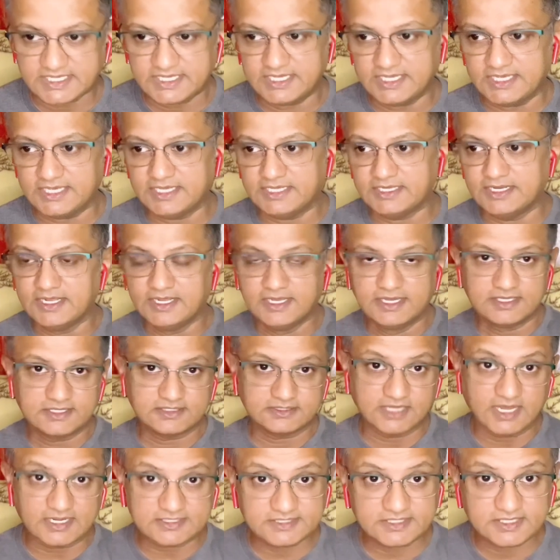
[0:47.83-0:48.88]
in
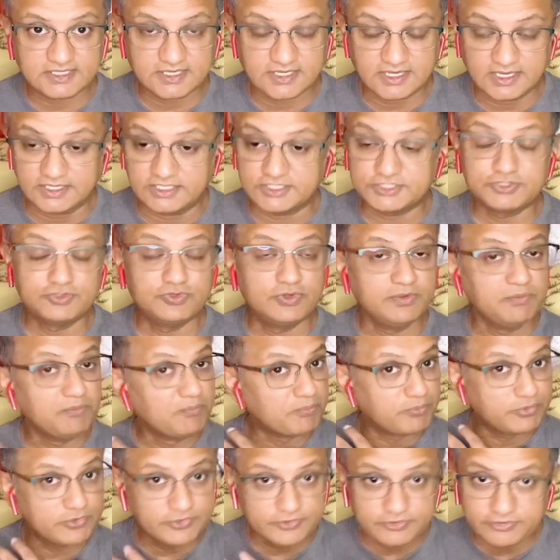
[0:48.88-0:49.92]
Karnataka and it's doing
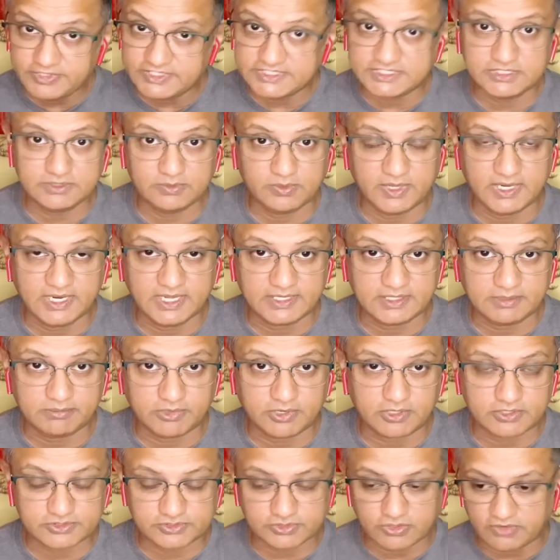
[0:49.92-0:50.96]
pretty well at the
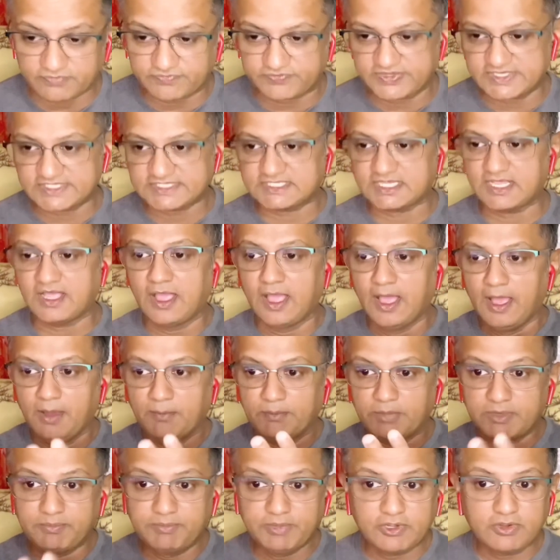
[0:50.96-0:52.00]
box office,
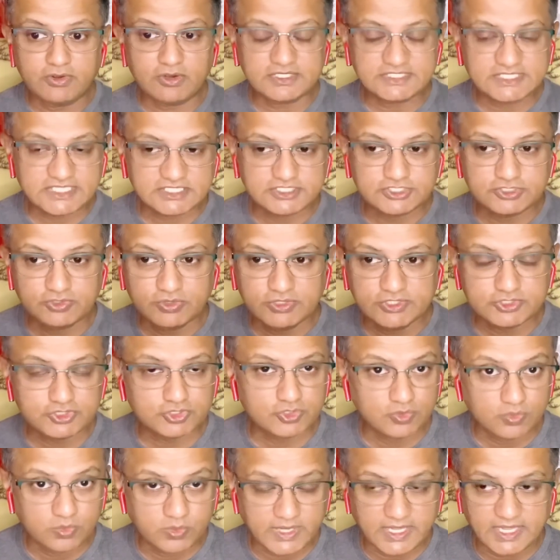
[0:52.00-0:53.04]
but because it's doing so
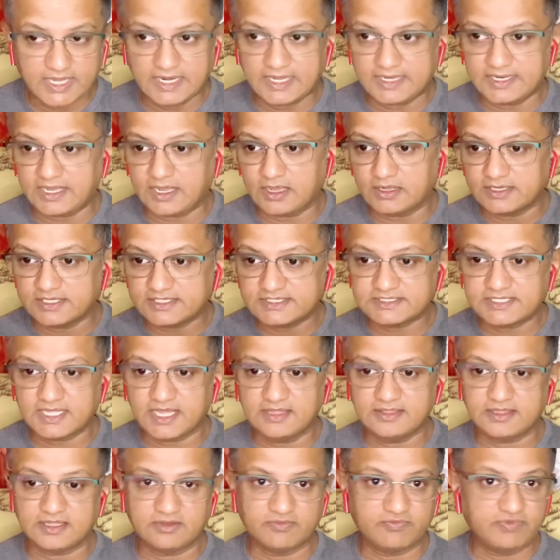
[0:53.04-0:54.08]
well and I
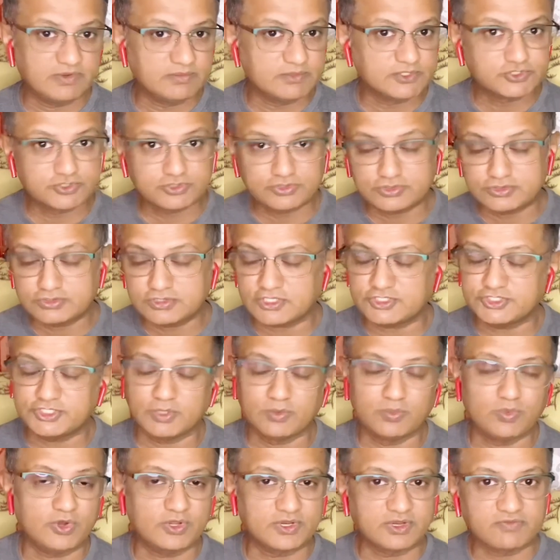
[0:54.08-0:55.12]
understand that the film is such a
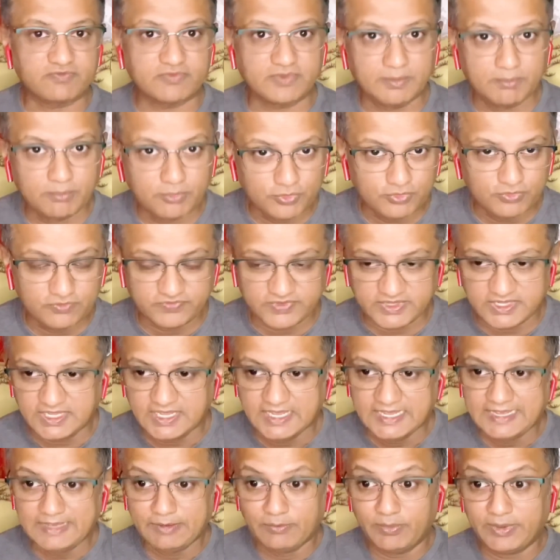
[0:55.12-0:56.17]
wonderful movie,
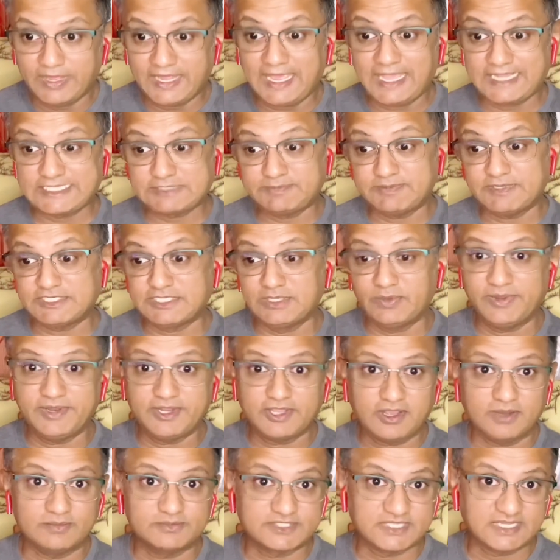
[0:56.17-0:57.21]
especially when it
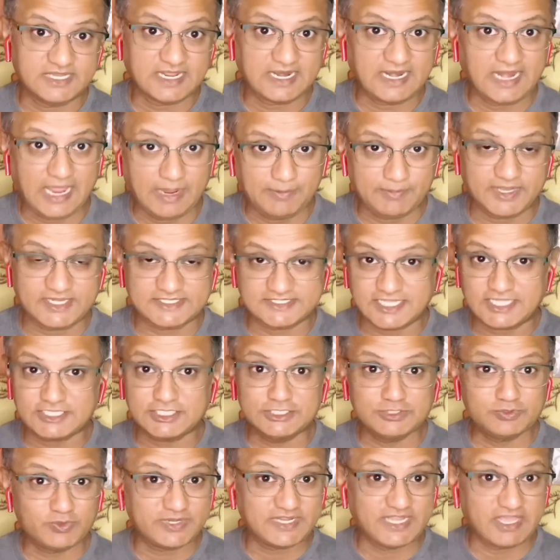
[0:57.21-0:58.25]
comes to the climax, that is
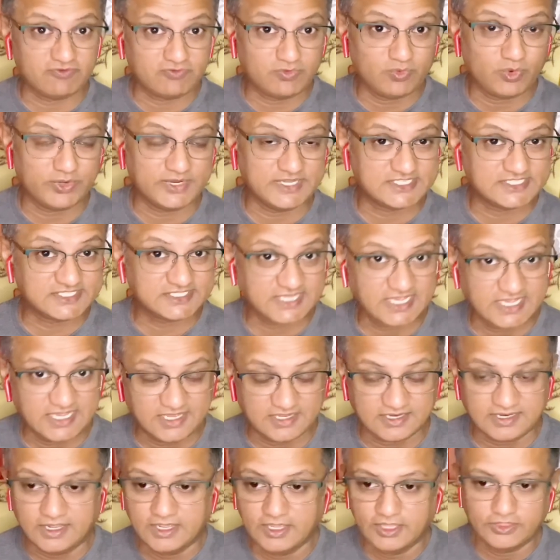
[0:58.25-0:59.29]
what everyone is
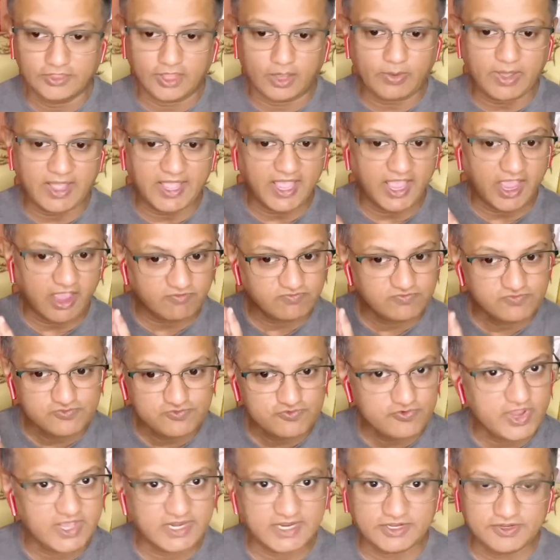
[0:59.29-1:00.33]
saying. Now I haven't
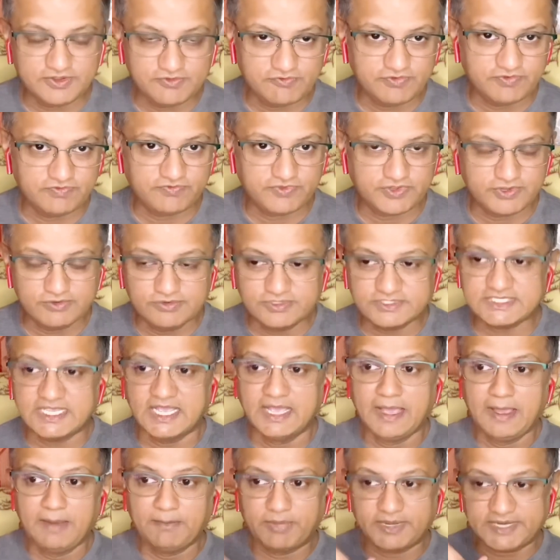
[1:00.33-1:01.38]
read any reviews,
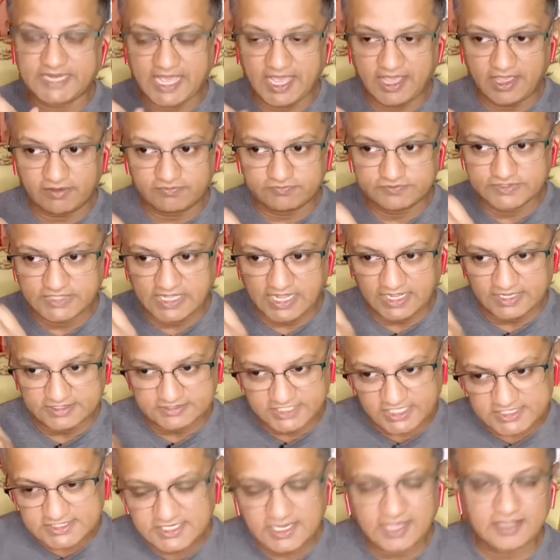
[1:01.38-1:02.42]
but I
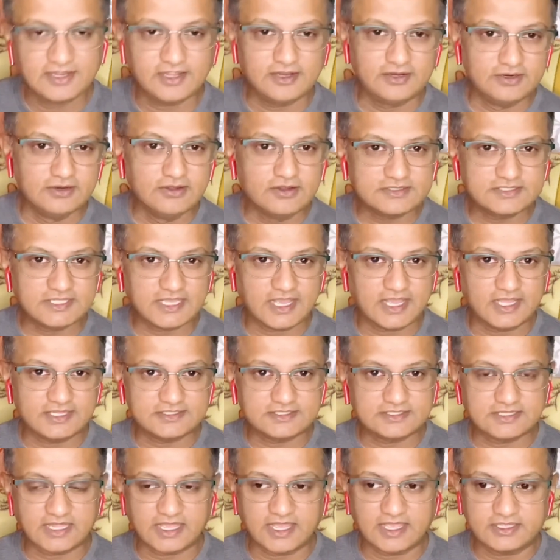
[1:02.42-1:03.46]
just kind of looked
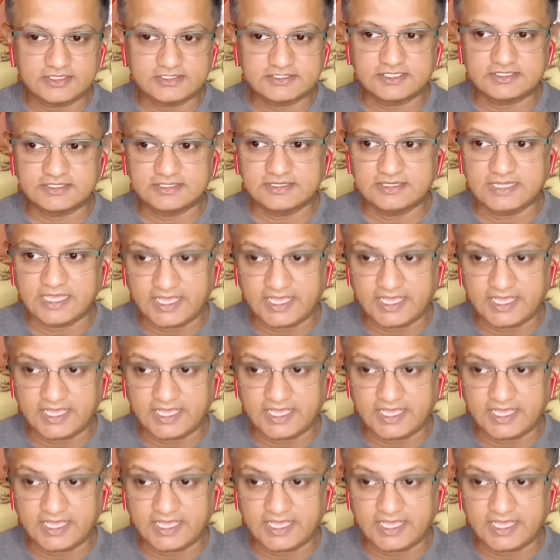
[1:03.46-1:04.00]
at like certain